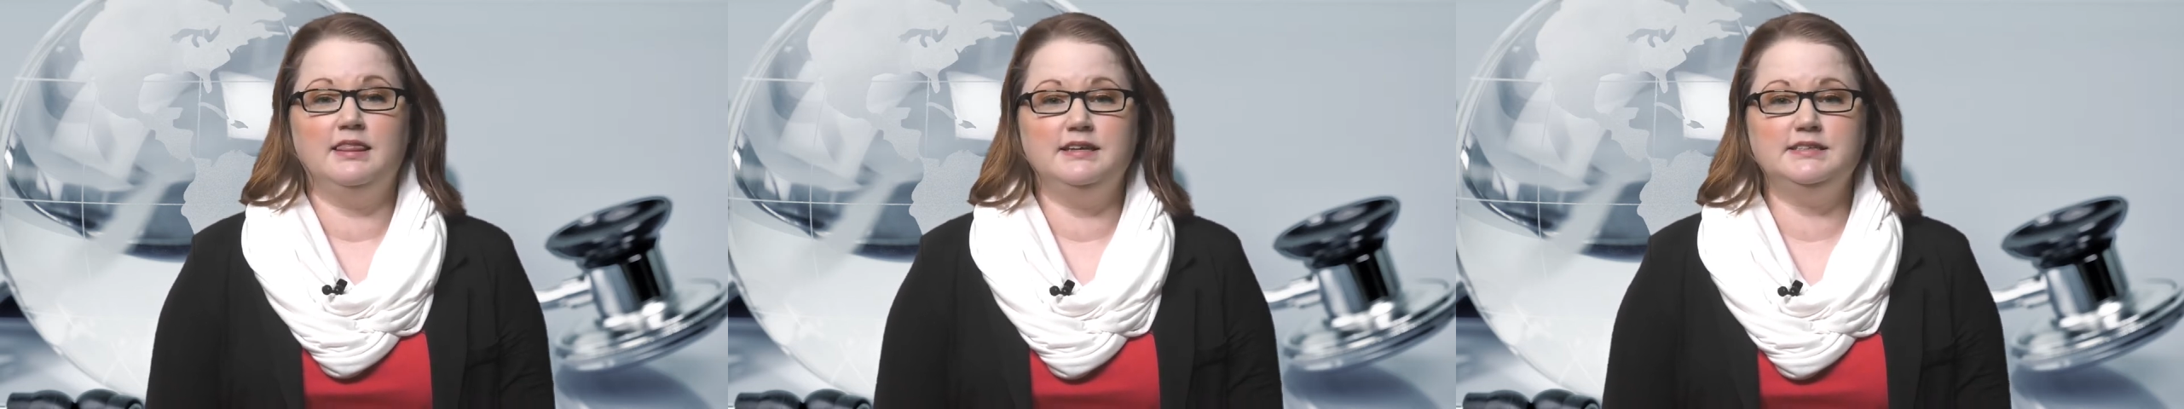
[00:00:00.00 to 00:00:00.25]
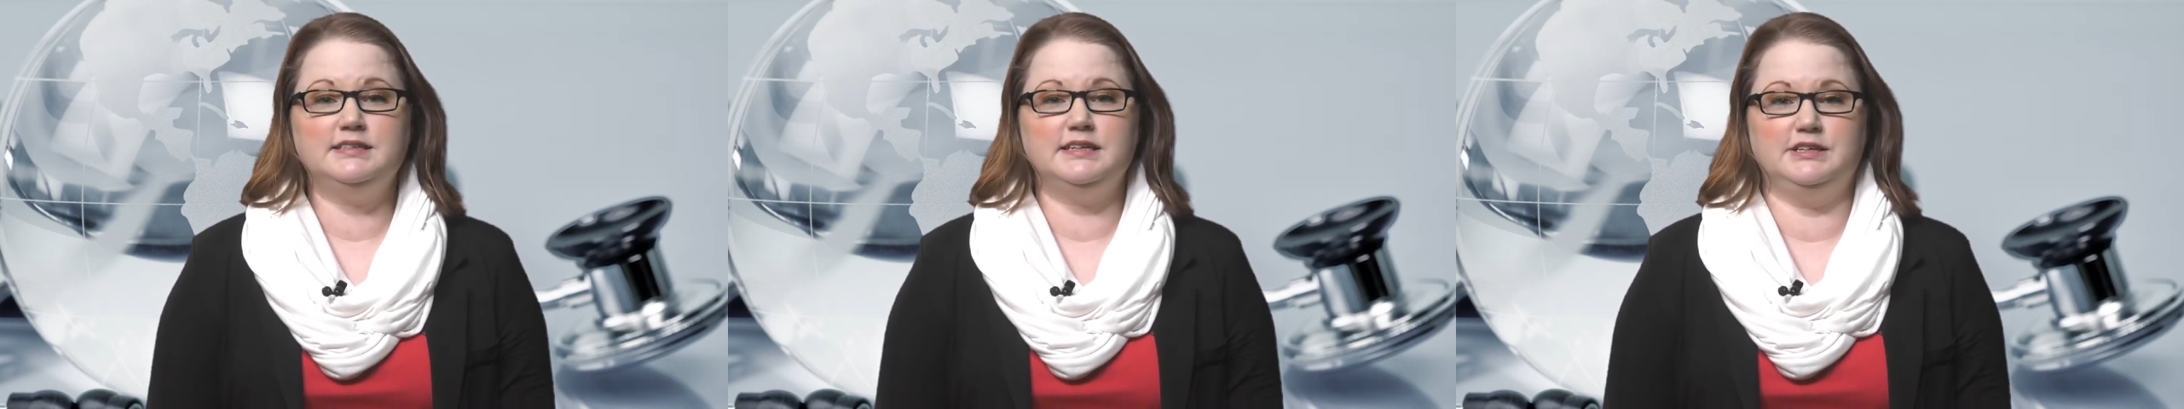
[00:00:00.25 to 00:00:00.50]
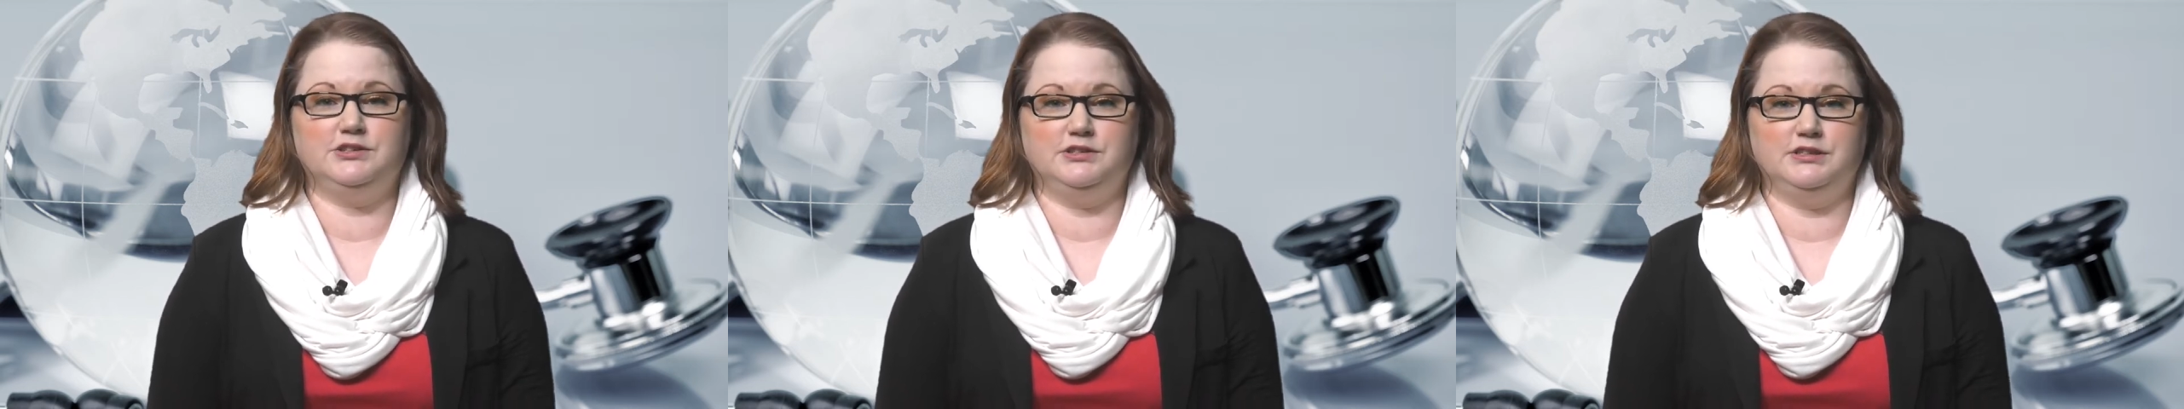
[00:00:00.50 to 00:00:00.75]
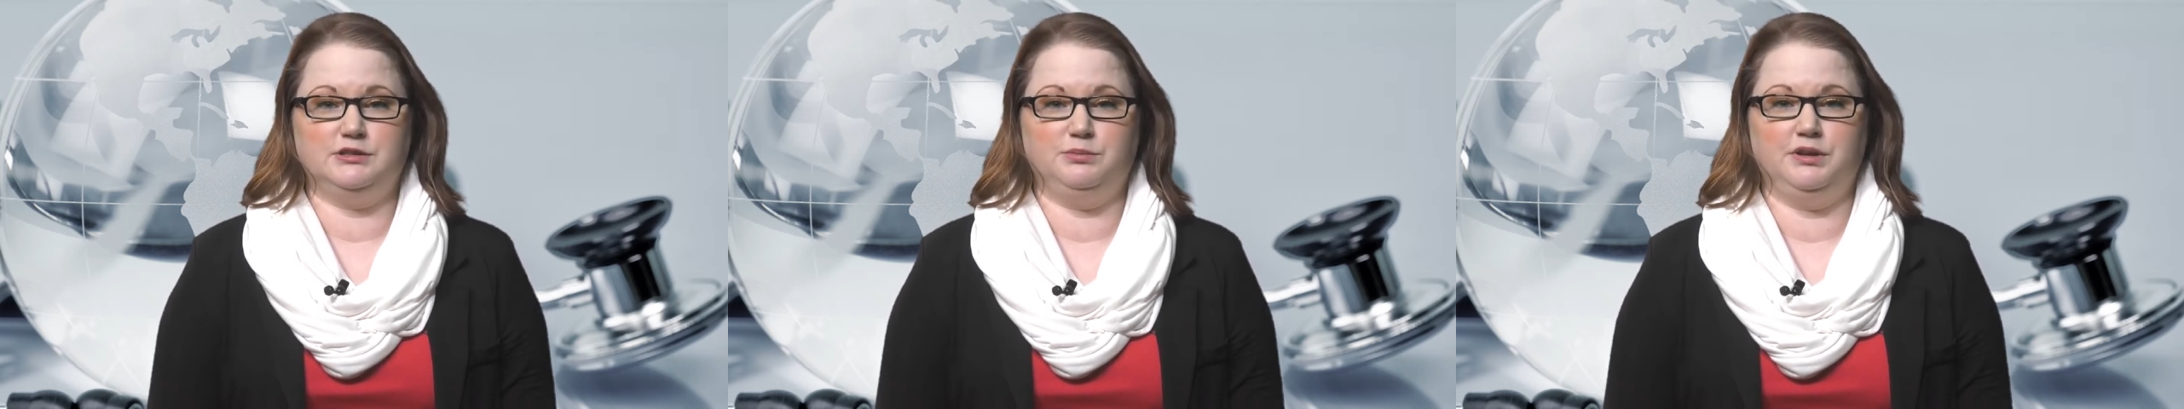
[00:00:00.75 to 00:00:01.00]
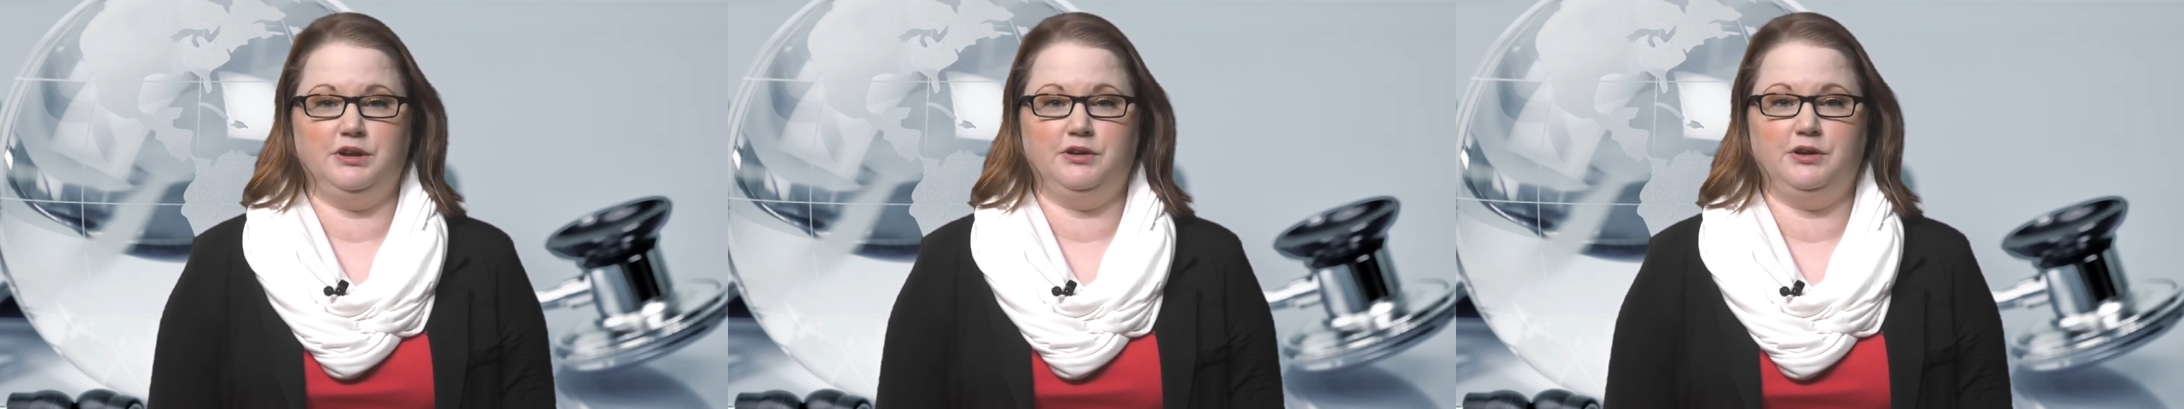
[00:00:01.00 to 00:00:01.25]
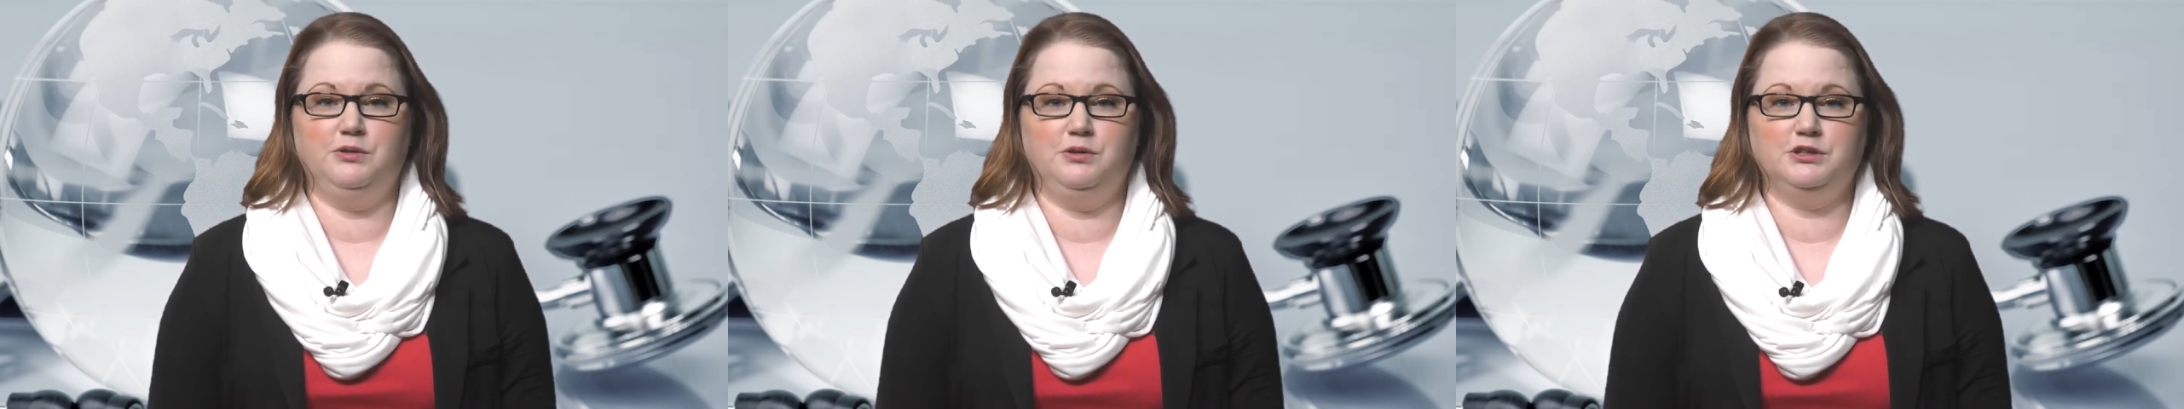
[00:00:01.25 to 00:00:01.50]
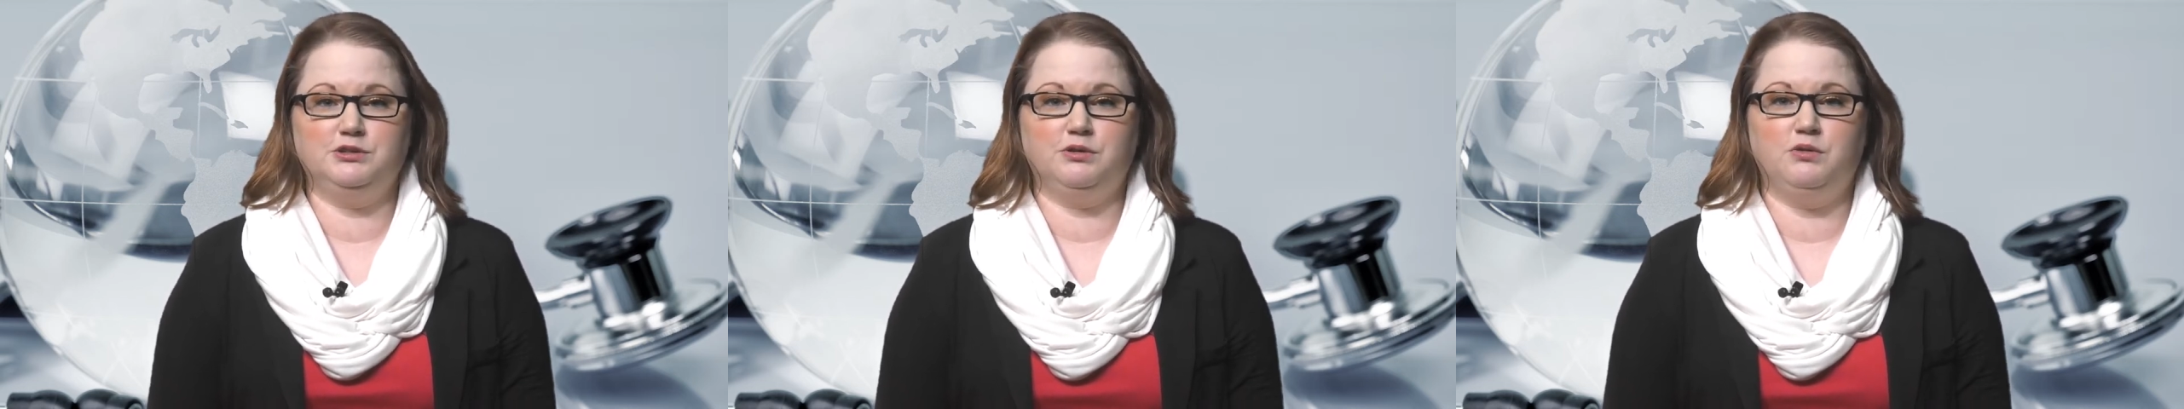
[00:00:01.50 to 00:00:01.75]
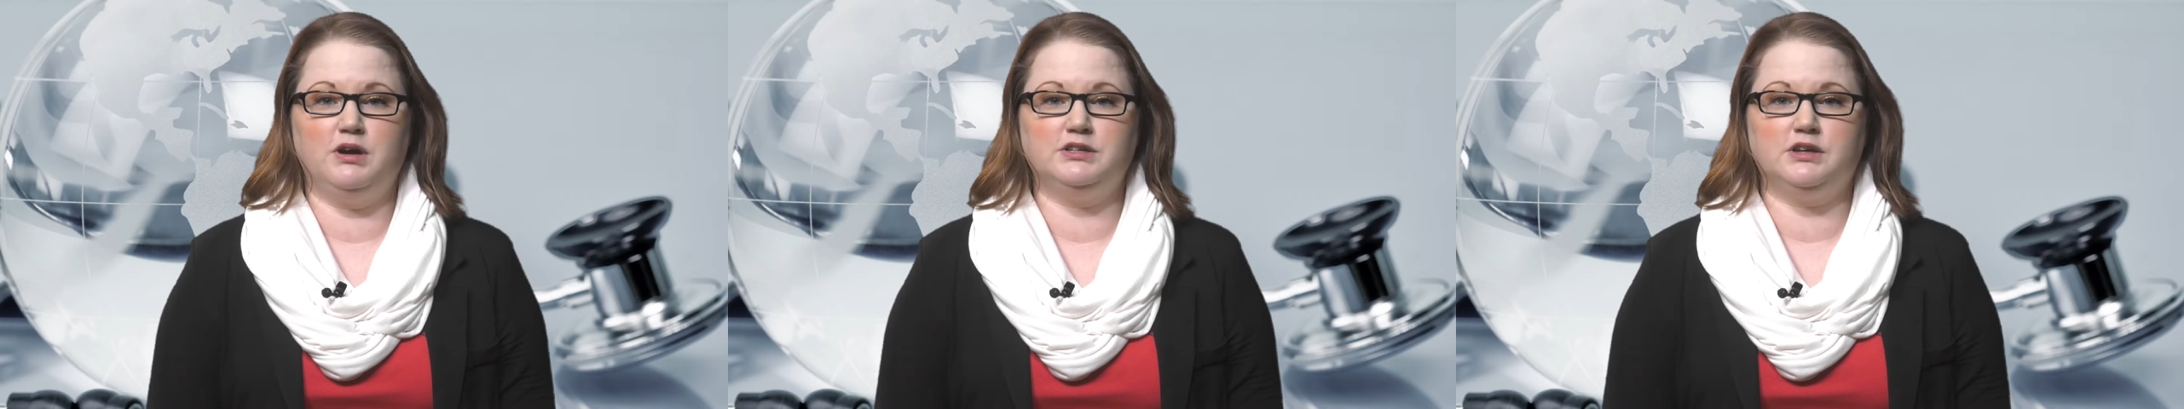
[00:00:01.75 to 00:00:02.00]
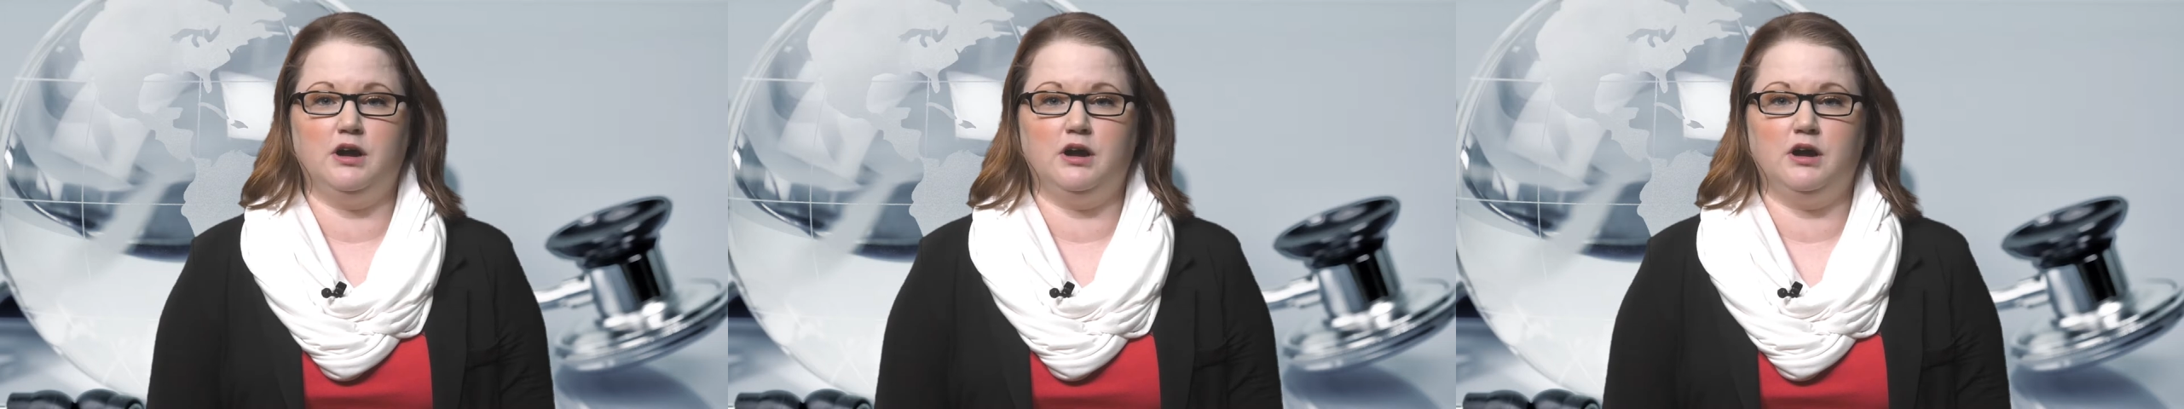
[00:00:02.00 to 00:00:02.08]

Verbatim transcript: This interdisciplinary course requires